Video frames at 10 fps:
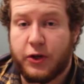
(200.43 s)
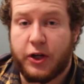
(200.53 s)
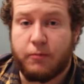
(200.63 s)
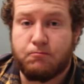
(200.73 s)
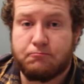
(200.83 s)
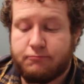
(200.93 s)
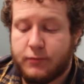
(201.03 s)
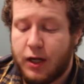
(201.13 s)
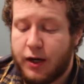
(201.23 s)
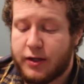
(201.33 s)
pretty good.
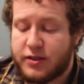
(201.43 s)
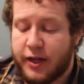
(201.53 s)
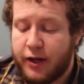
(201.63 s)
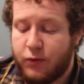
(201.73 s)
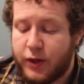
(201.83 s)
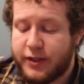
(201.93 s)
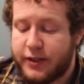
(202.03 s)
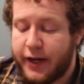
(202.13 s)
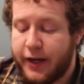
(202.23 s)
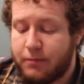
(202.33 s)
Uh, on a scale of one to
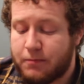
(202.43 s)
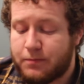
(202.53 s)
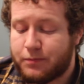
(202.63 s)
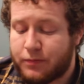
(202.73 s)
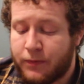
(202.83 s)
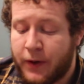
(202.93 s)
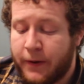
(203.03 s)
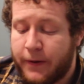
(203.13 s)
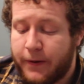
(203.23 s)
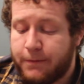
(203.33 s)
ten,
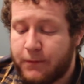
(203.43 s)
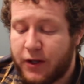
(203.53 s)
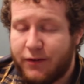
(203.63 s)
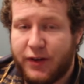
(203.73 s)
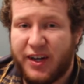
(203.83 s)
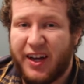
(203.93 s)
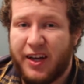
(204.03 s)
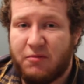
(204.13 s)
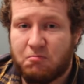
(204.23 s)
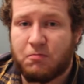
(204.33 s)
I'll give it an
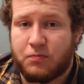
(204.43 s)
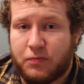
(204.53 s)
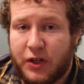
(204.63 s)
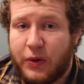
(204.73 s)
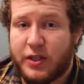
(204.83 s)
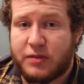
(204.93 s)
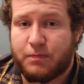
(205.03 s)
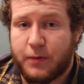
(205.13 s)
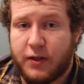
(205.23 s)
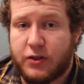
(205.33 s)
eight. You know, it's,
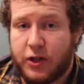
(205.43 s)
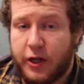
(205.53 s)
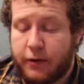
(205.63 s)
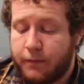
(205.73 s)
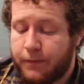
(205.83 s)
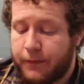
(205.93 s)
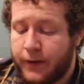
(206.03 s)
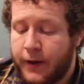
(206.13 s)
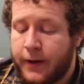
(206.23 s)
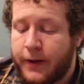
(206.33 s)
it's good.
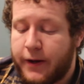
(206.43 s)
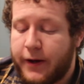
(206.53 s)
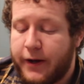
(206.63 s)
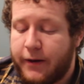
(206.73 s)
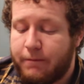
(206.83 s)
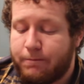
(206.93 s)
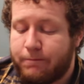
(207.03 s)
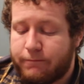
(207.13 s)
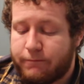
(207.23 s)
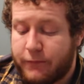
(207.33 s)
Um,
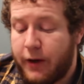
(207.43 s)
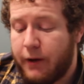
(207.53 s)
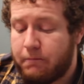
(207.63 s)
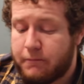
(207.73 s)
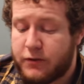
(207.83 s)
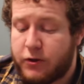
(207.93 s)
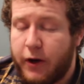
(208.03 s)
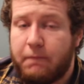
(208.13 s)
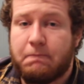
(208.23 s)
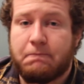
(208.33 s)
yeah, it's
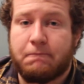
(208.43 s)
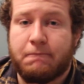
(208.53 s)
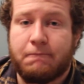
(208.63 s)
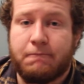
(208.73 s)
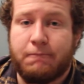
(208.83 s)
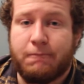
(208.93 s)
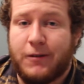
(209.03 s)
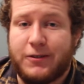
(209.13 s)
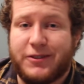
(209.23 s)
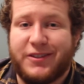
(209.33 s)
good.
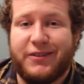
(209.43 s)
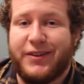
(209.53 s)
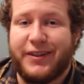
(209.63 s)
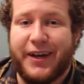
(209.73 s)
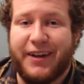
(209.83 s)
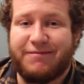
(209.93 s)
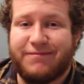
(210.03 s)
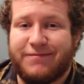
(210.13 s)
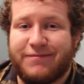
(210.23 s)
I'll just leave it at that.